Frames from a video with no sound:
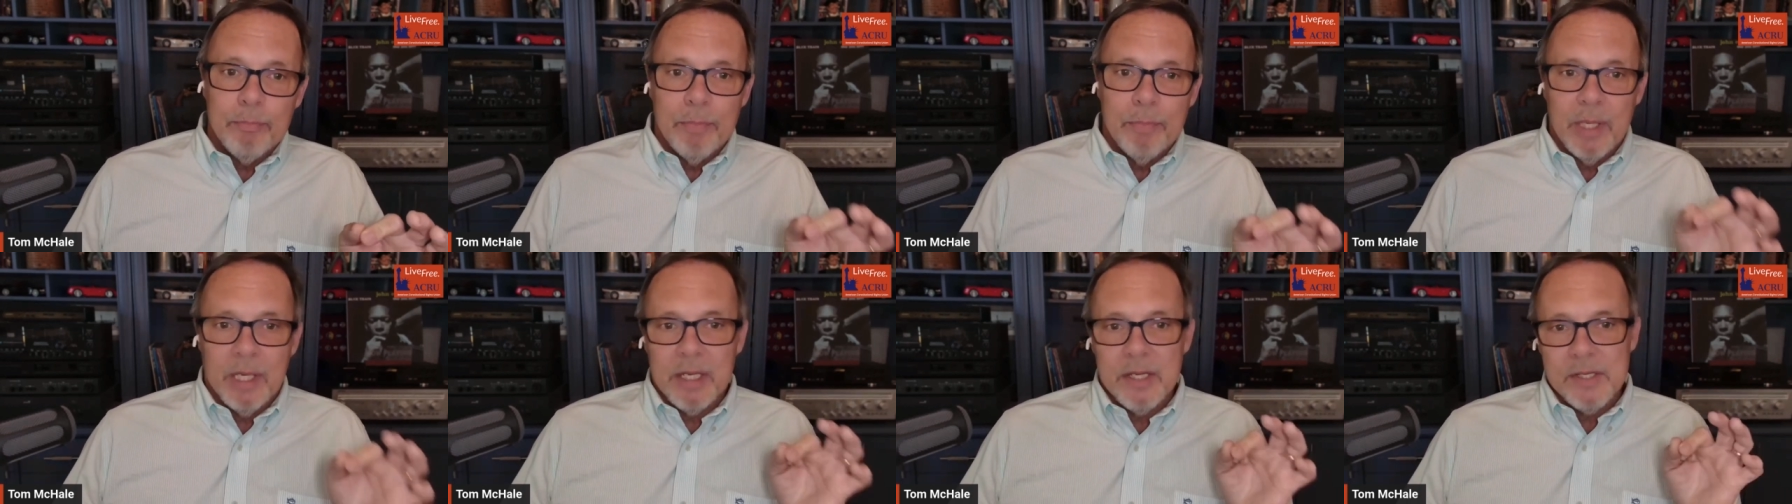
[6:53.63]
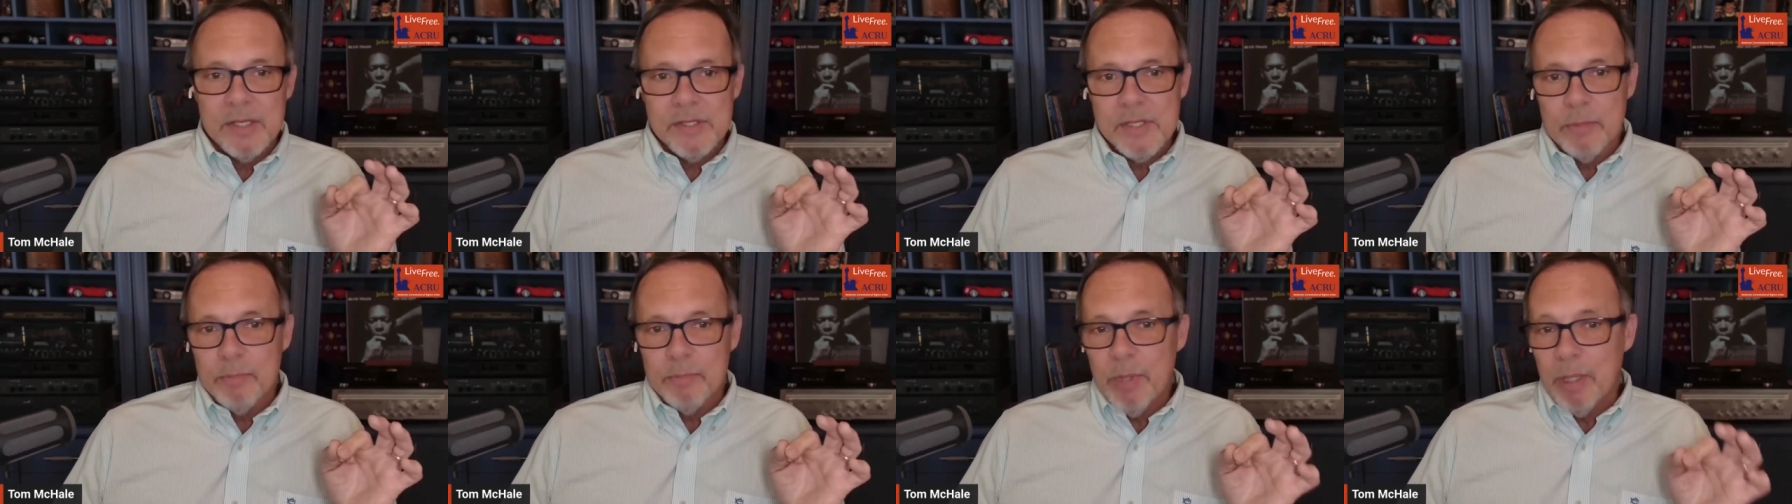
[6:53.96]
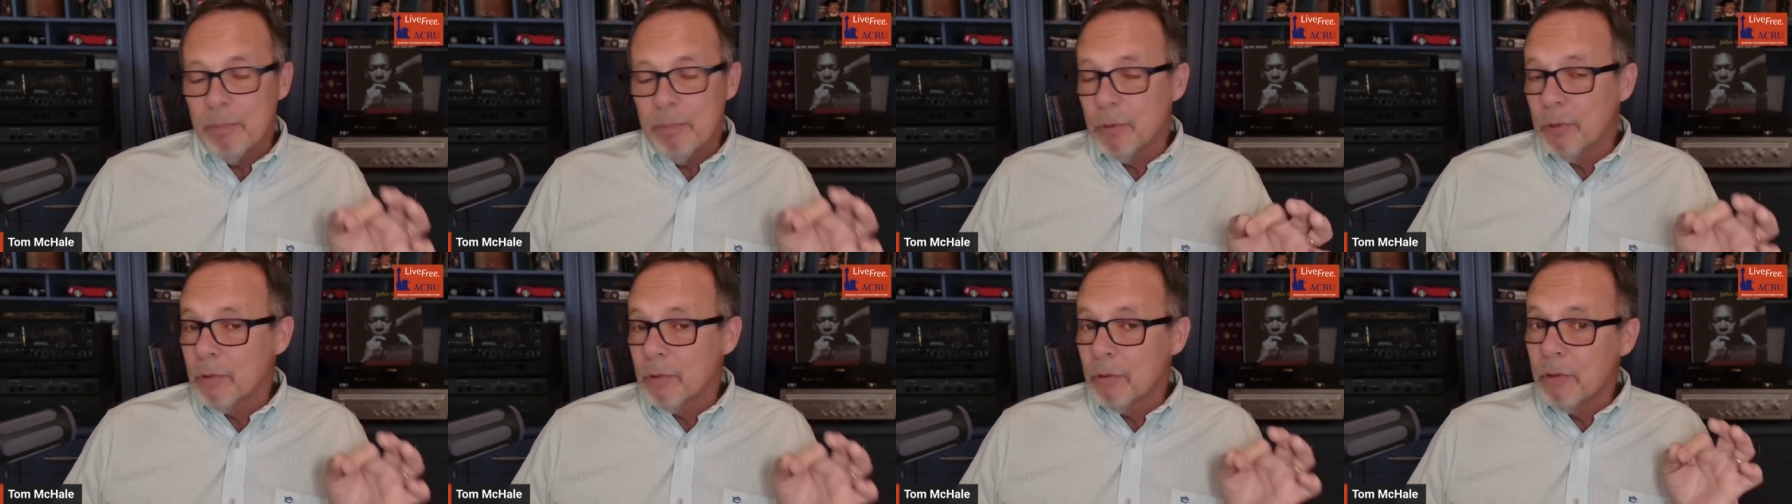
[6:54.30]
because the
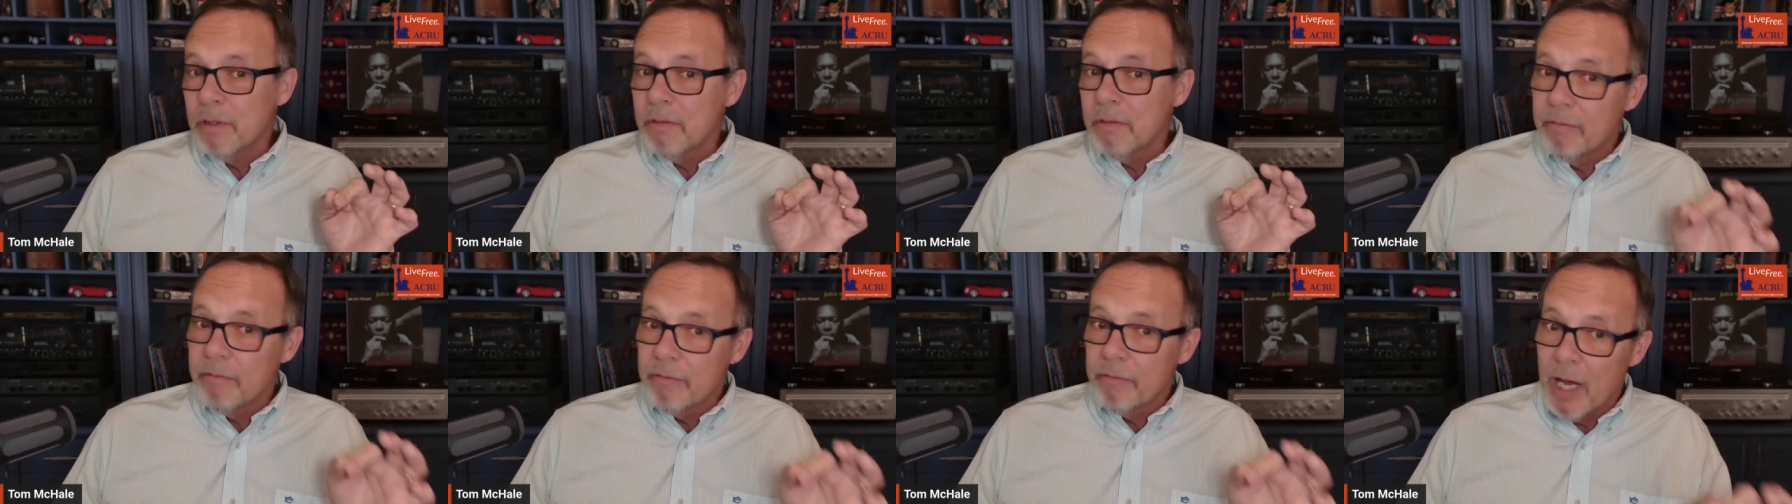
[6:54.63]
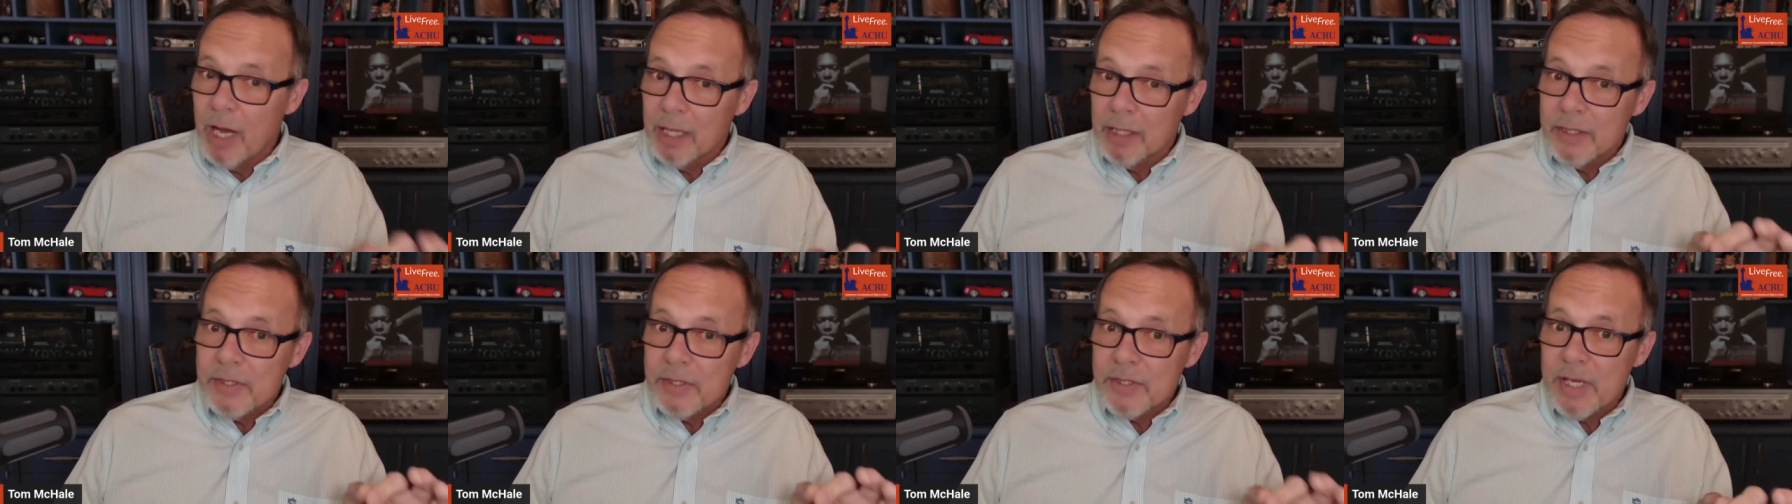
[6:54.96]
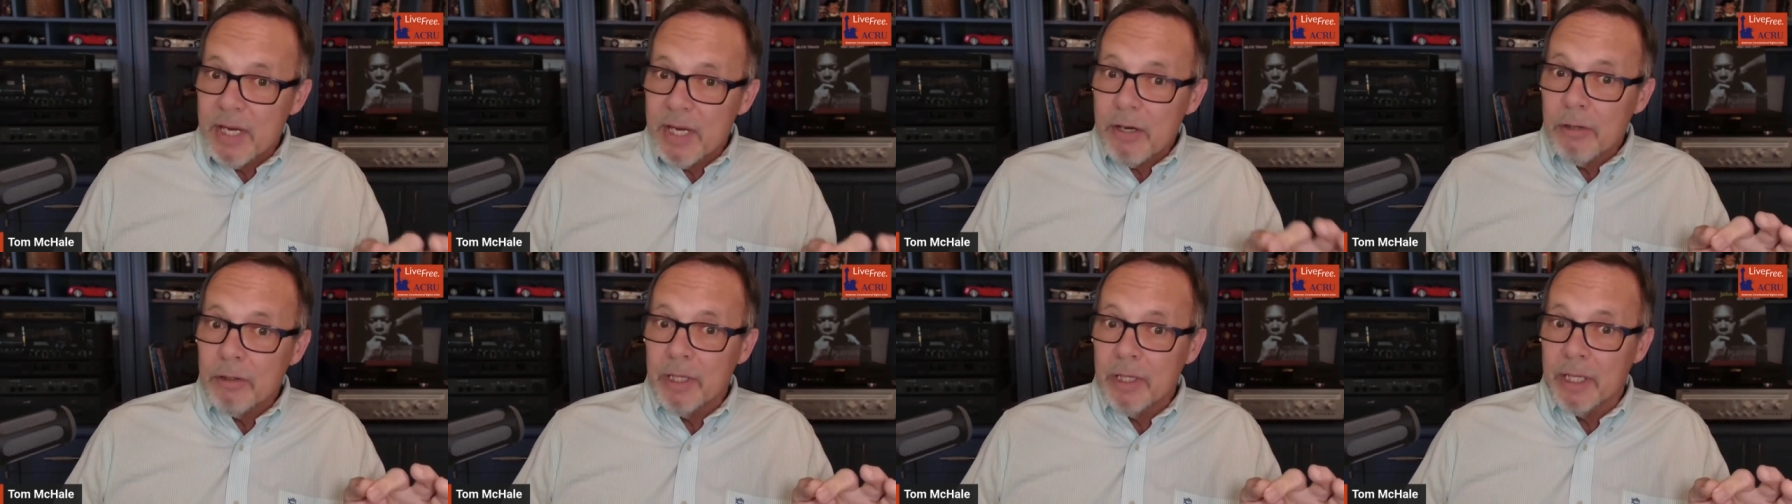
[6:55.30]
people are only
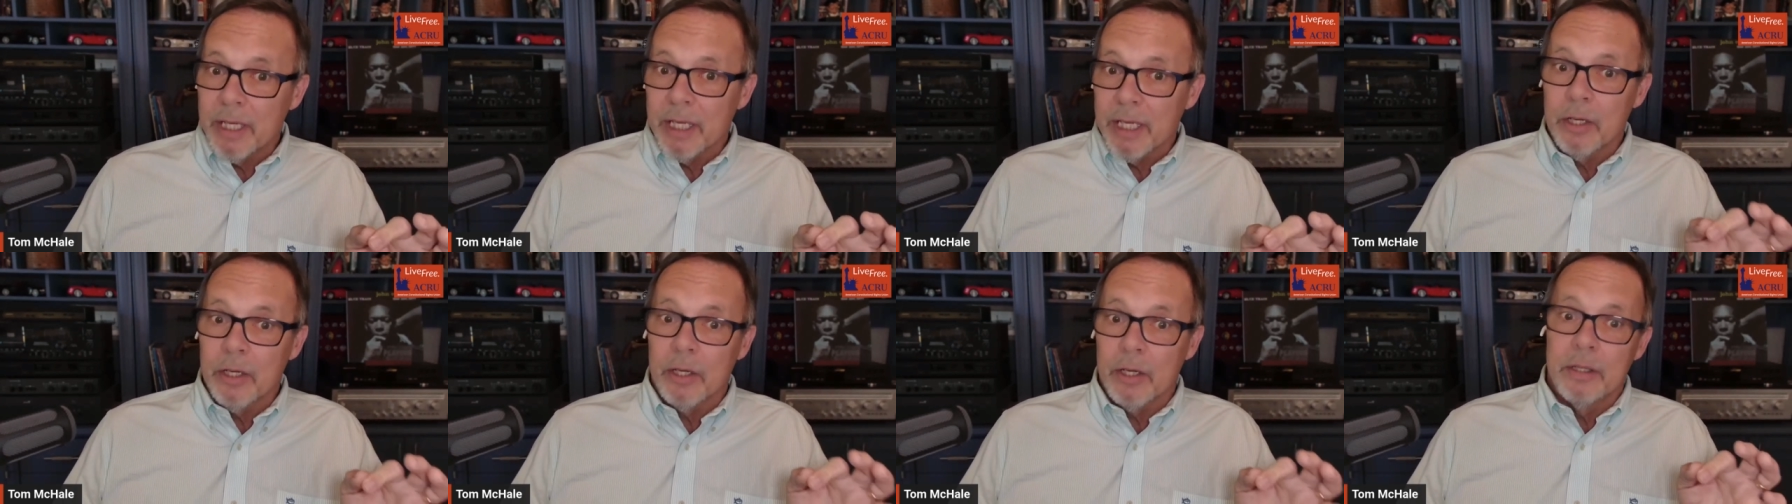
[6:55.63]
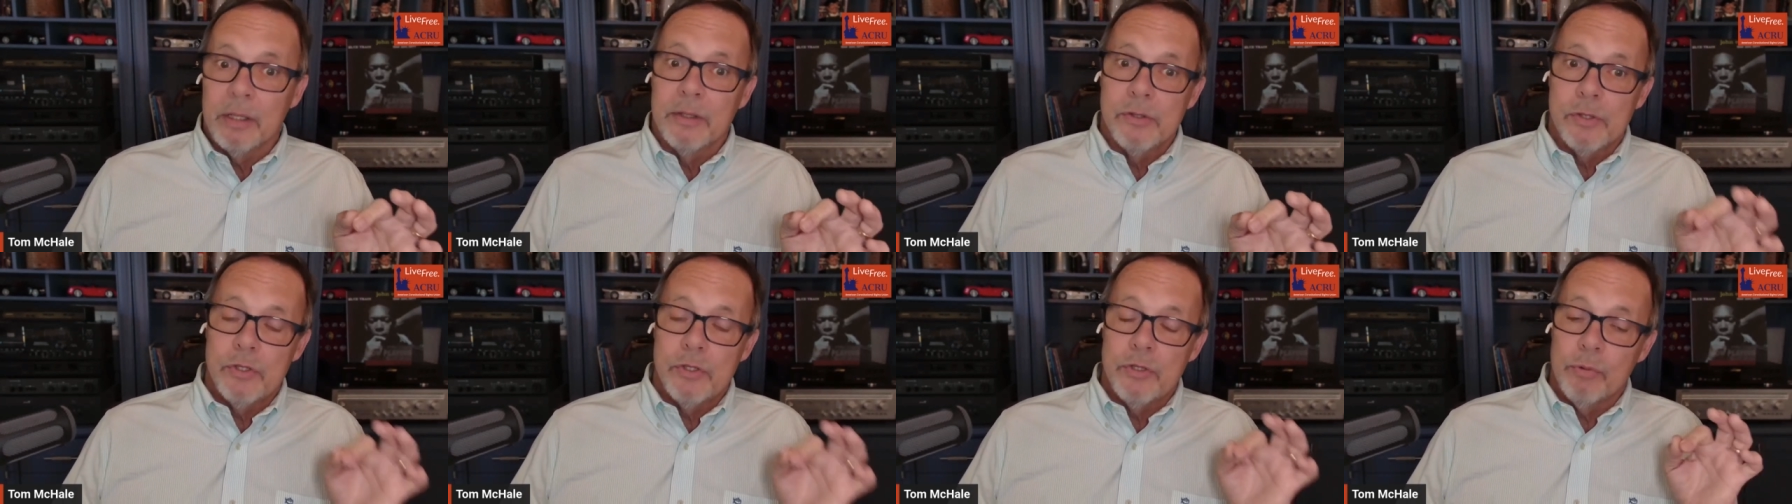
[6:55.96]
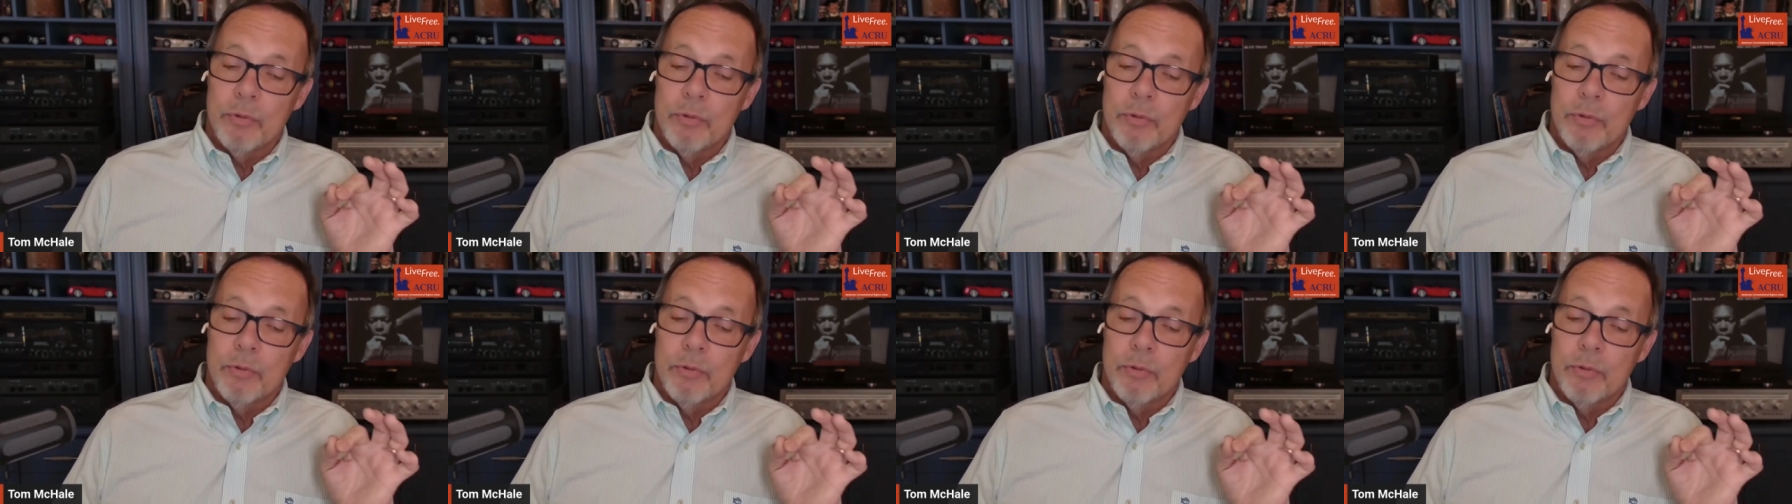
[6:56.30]
voluntarily to